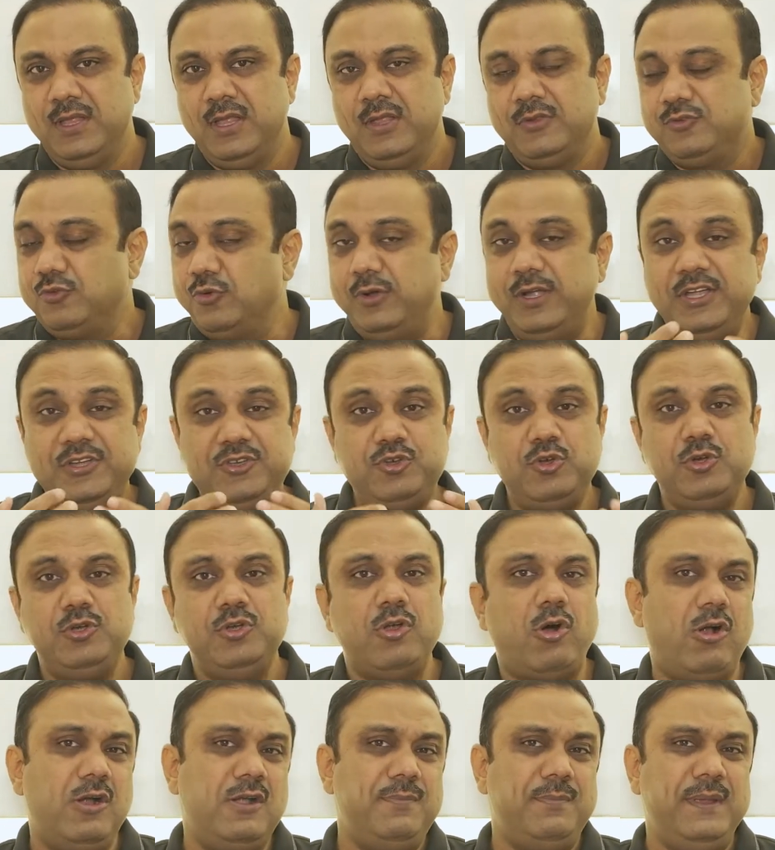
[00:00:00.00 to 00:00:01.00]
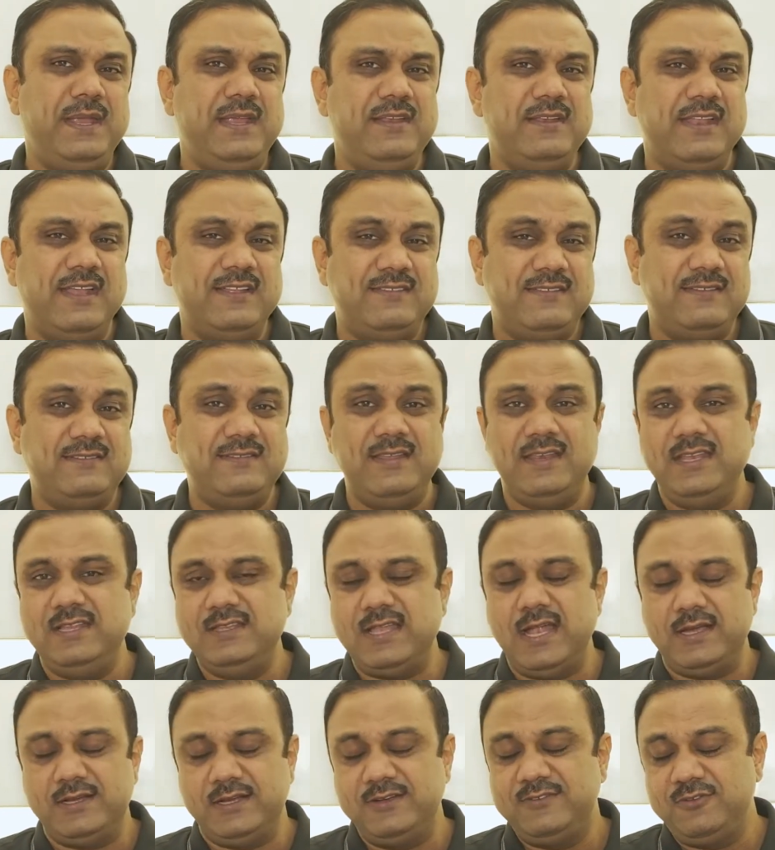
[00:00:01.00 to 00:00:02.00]
So it should not be necessary
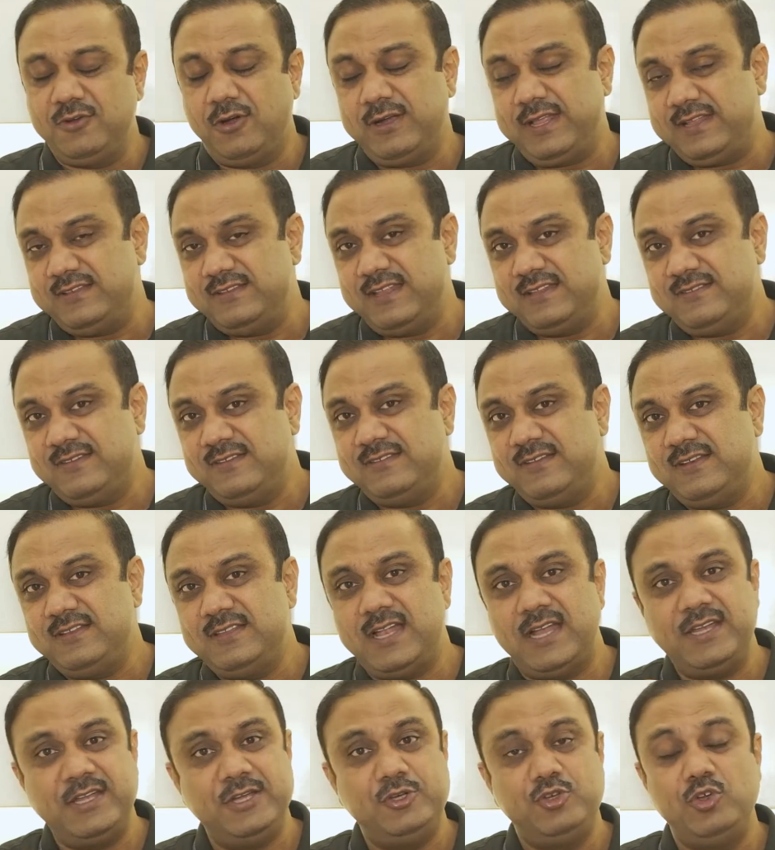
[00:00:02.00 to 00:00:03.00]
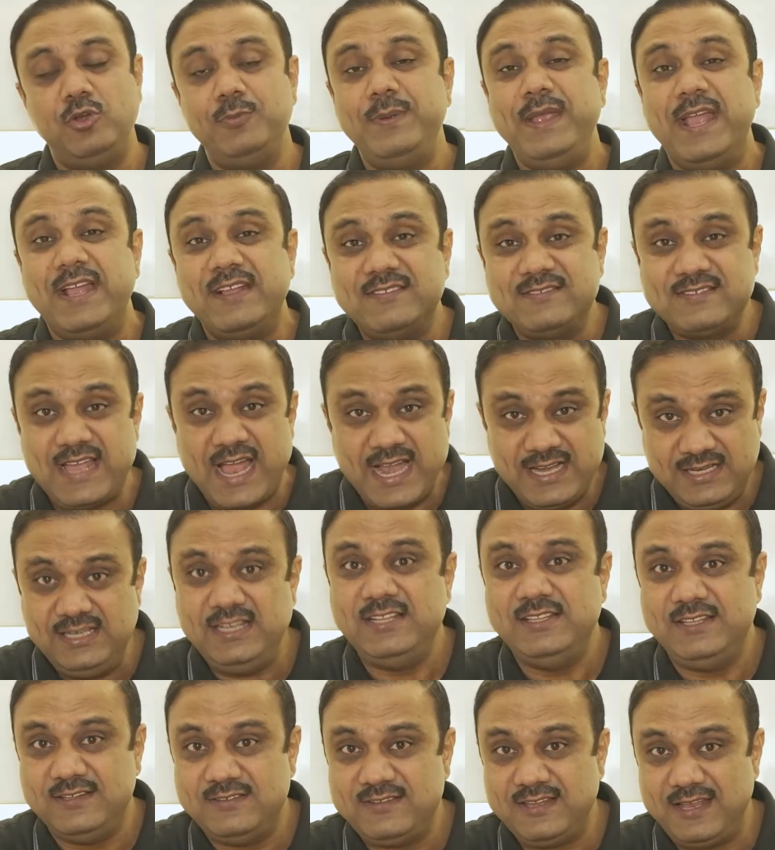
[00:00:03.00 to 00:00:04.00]
that, it's not necessary that it should be exactly
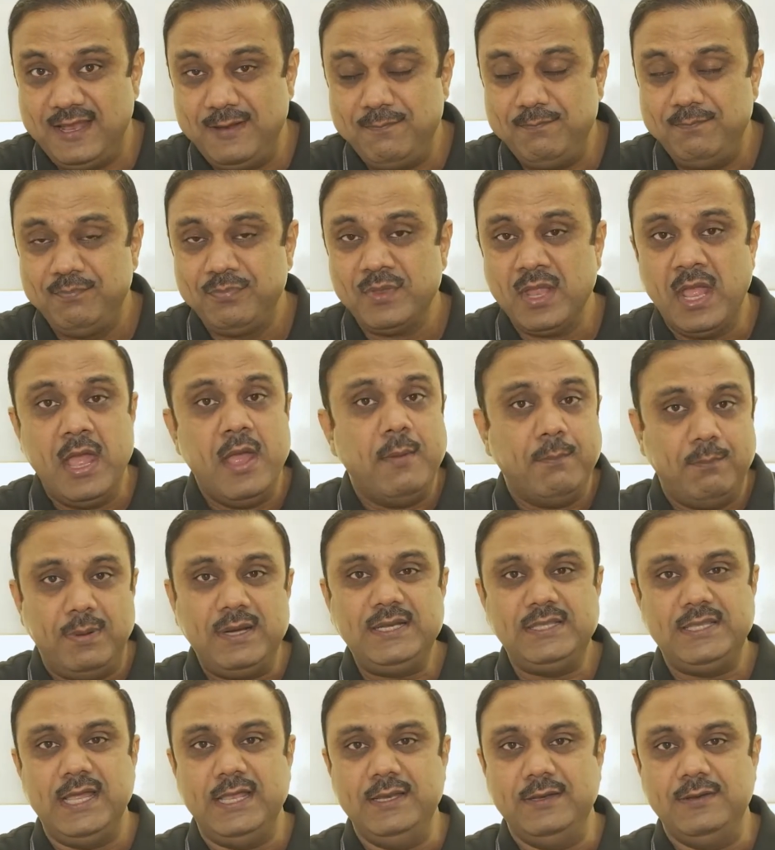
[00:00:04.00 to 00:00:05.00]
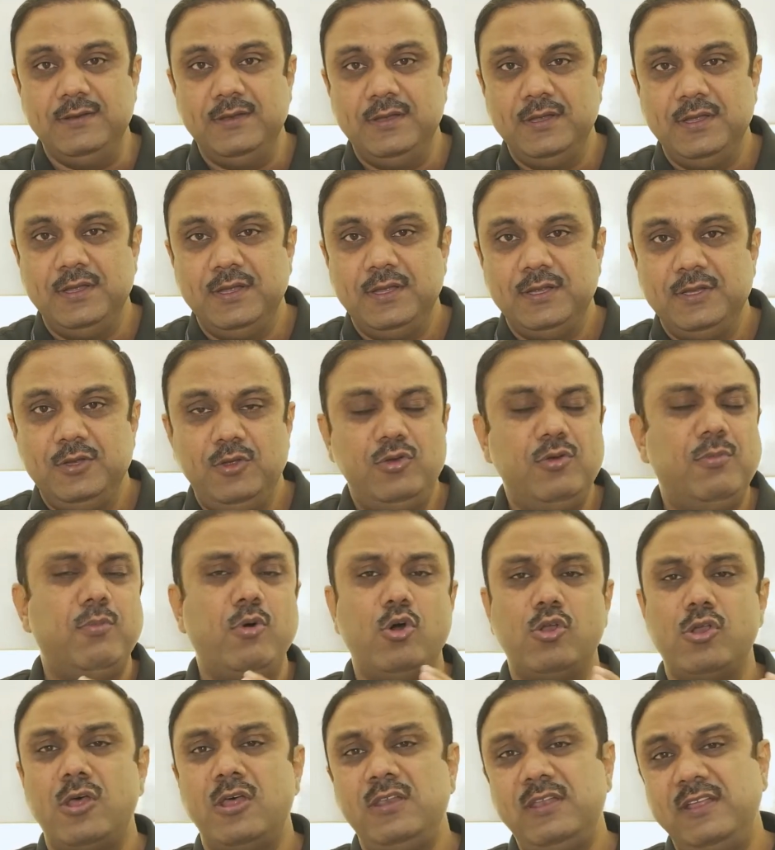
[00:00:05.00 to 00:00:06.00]
the same, but then, you know,
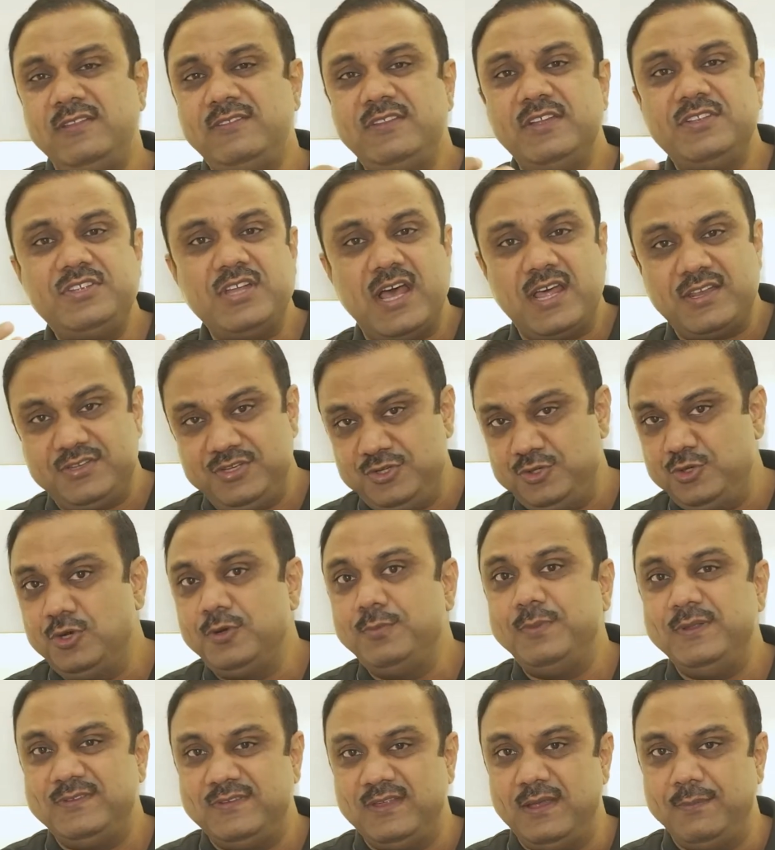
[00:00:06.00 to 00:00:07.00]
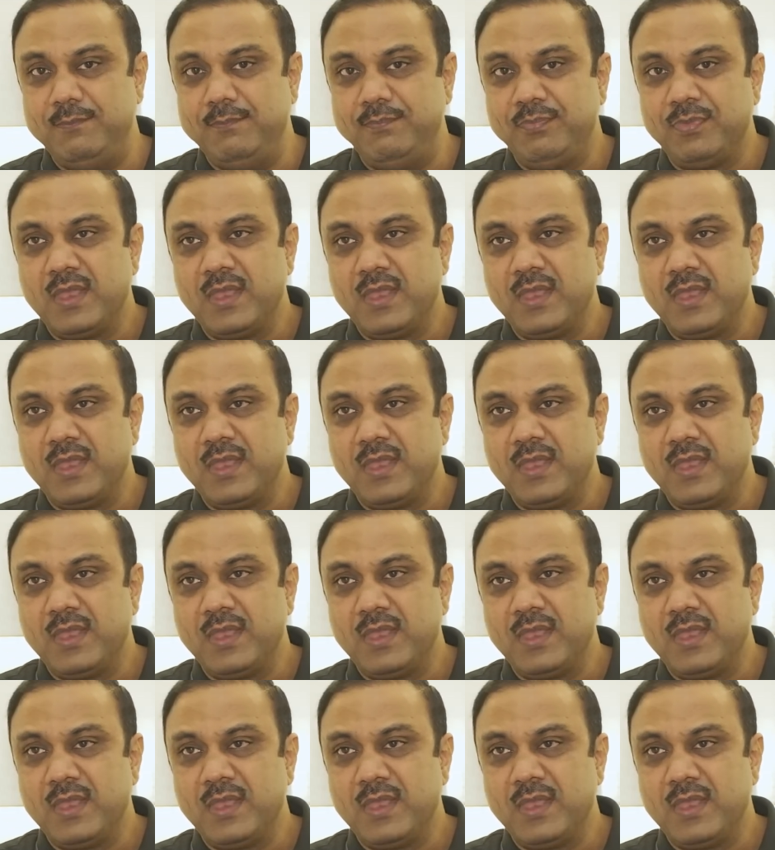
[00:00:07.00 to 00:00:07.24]
more or less the charges should be same.